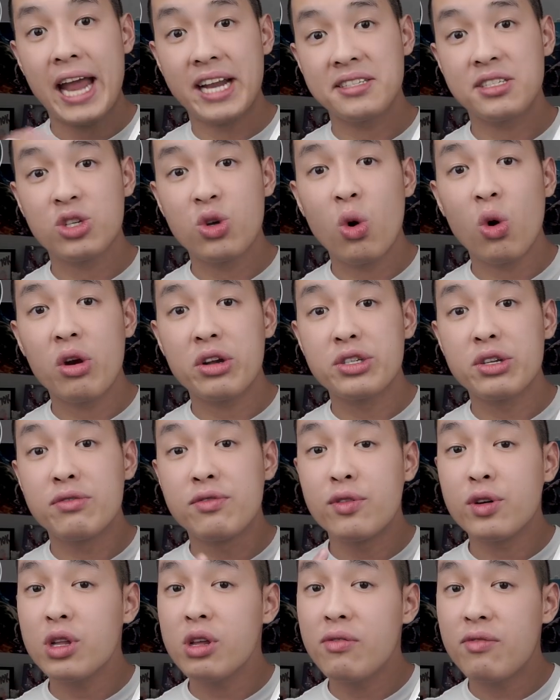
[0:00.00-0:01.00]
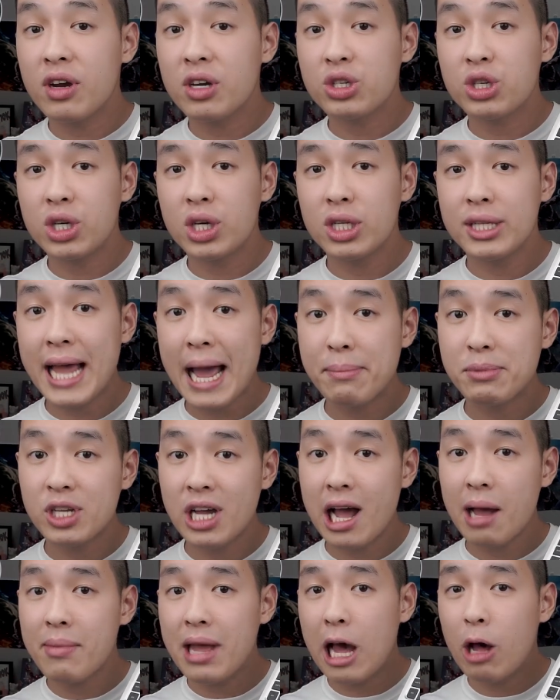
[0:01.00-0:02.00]
At its core, it's a fully functional
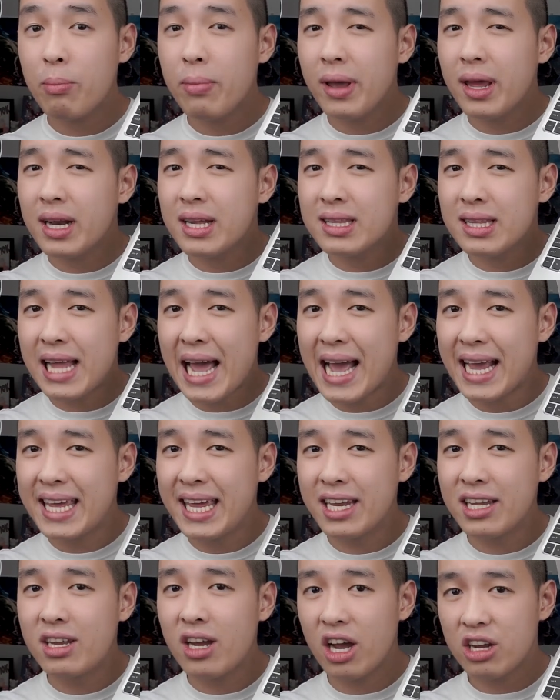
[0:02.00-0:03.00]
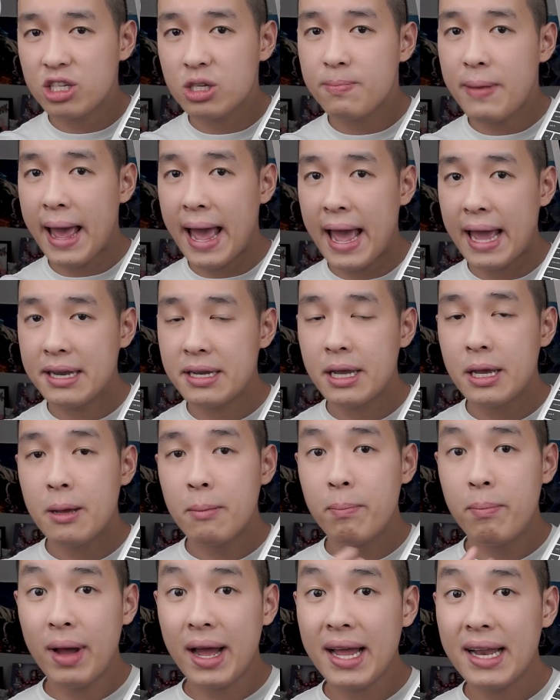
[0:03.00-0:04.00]
laptop, albeit a lacking touchpad,
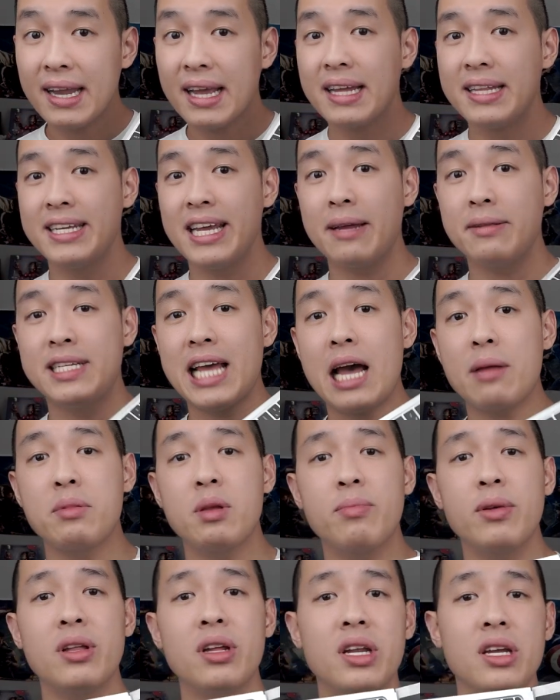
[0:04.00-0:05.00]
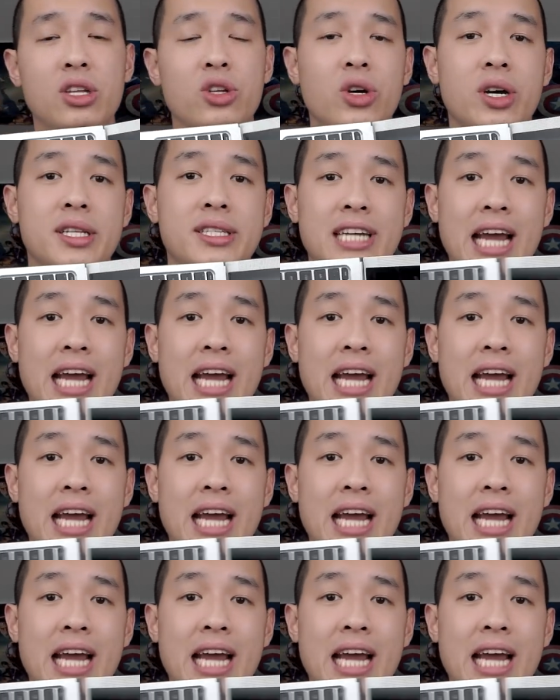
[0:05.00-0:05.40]
but the adaptability to a